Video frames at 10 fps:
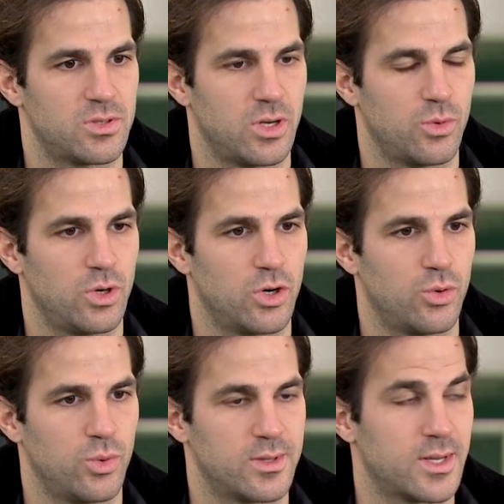So I will
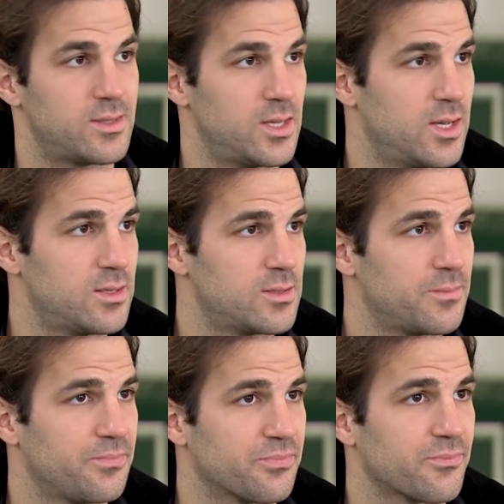go with Casillas.
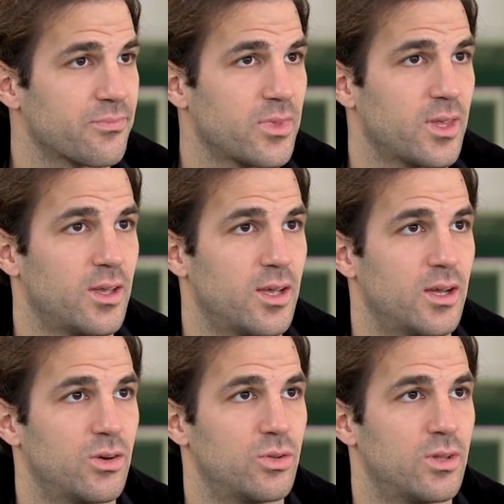Yeah.
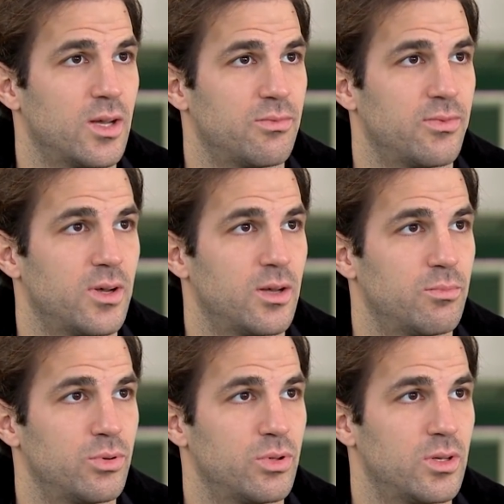I would have
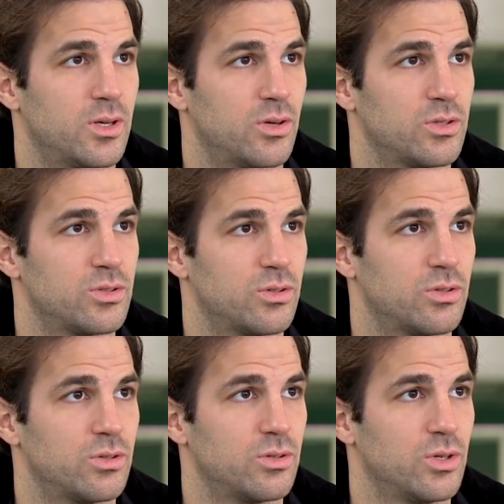put
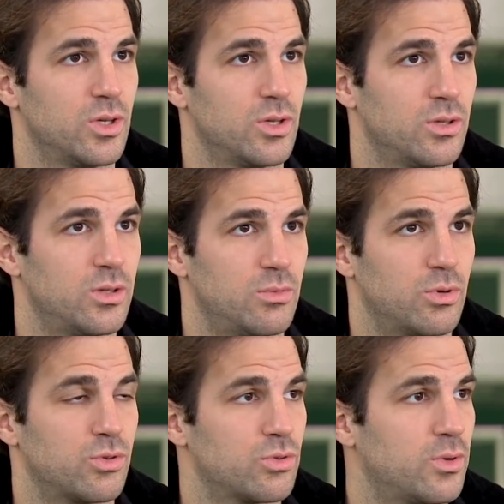also
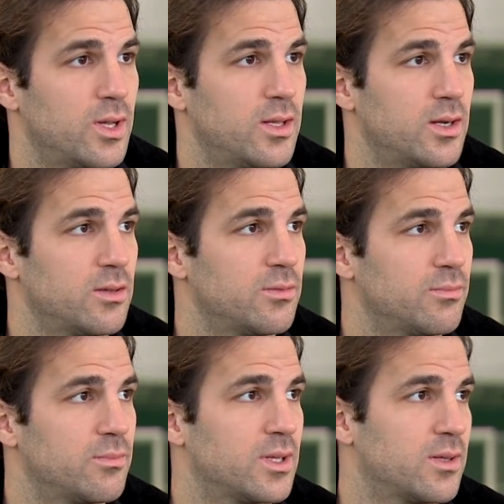Thibaut Courtois there,
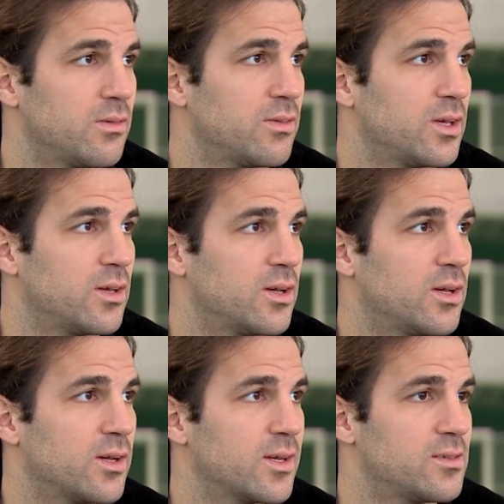but I think
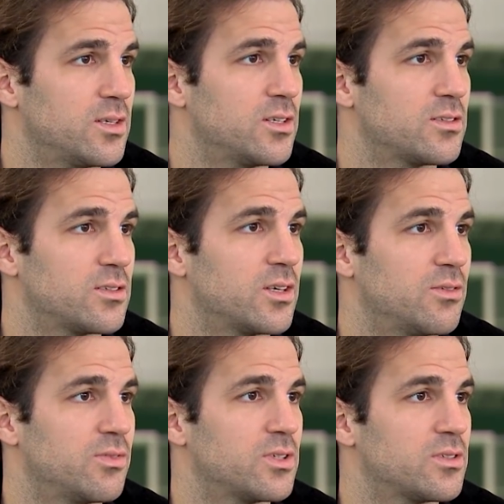Casillas
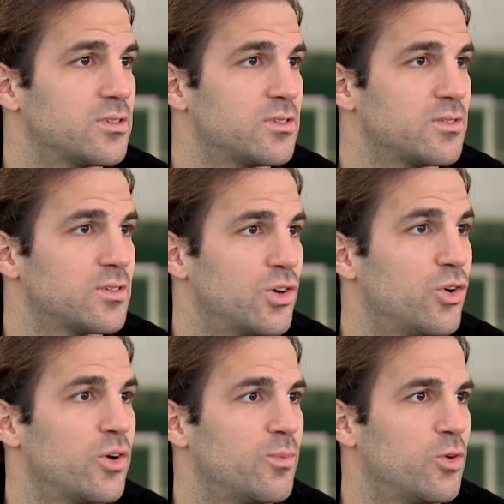gave us
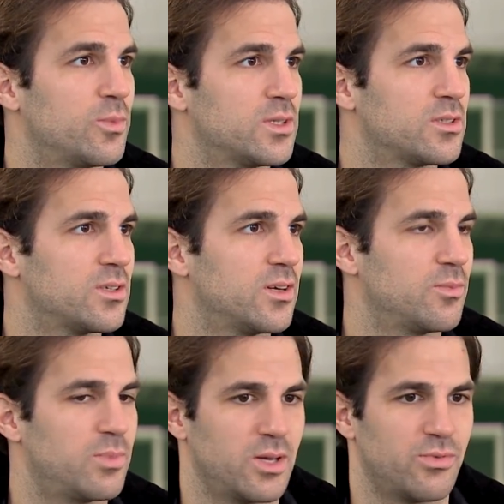glory moments
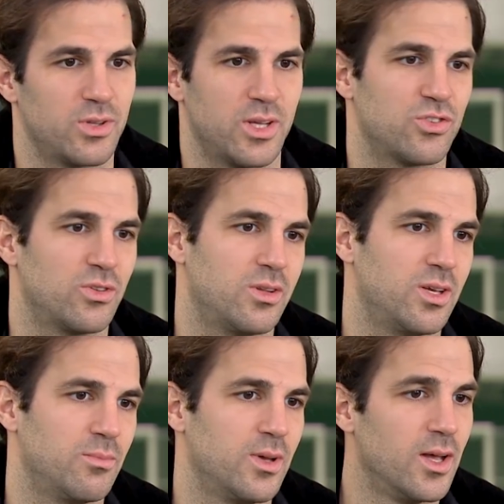playing for the national
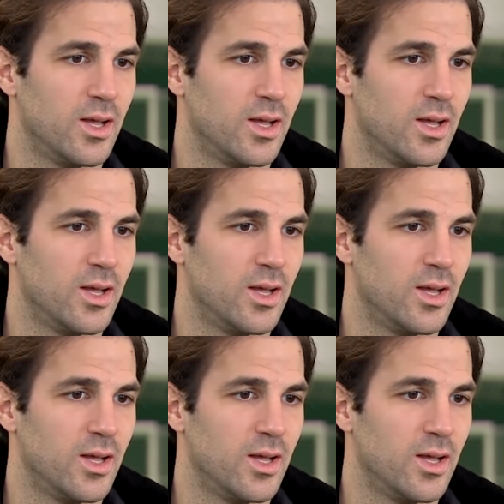team.